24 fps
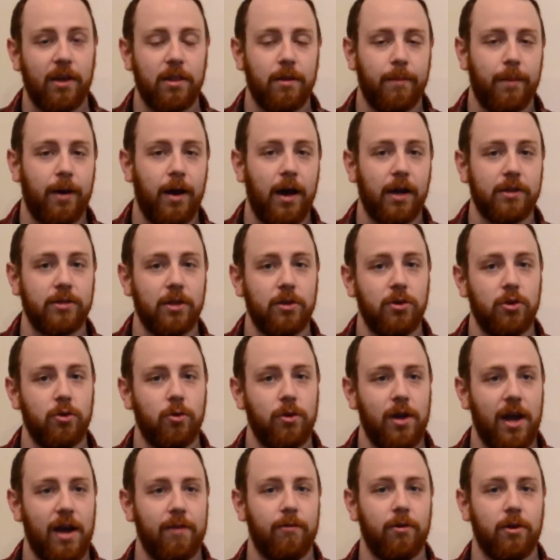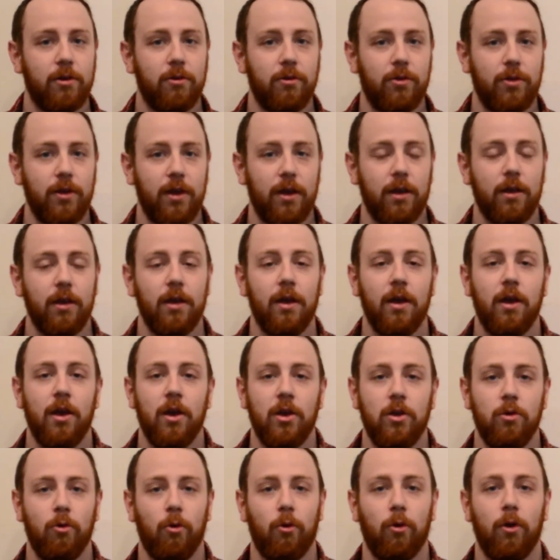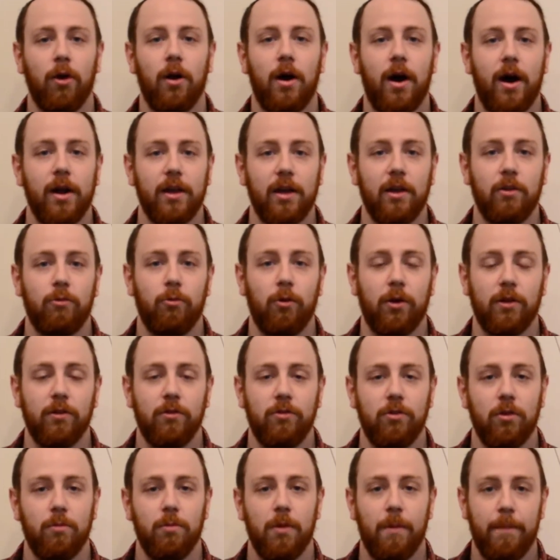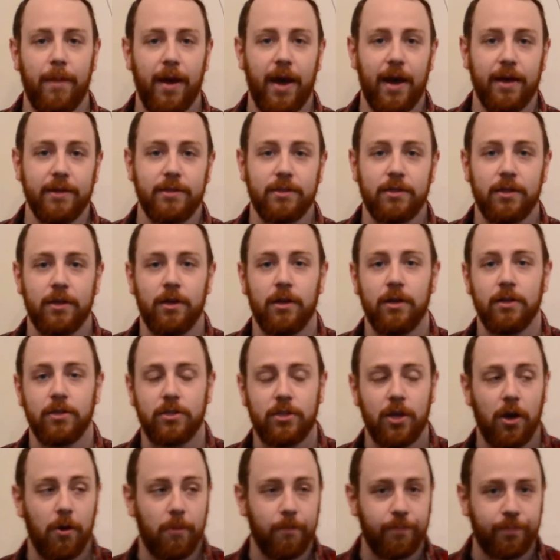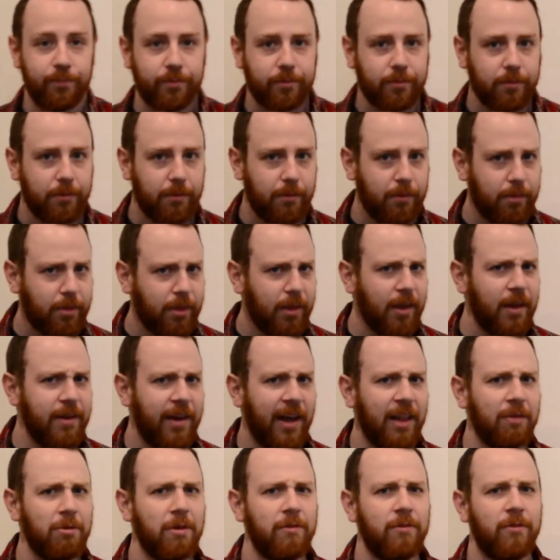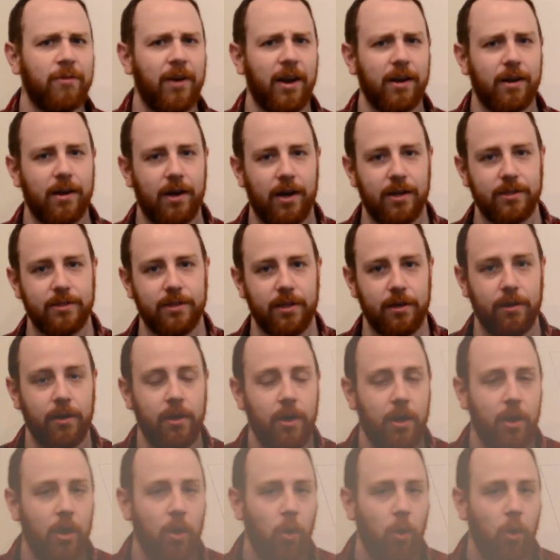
outside the box and do whatever you think your audience will consume the best. So now that we've defined content,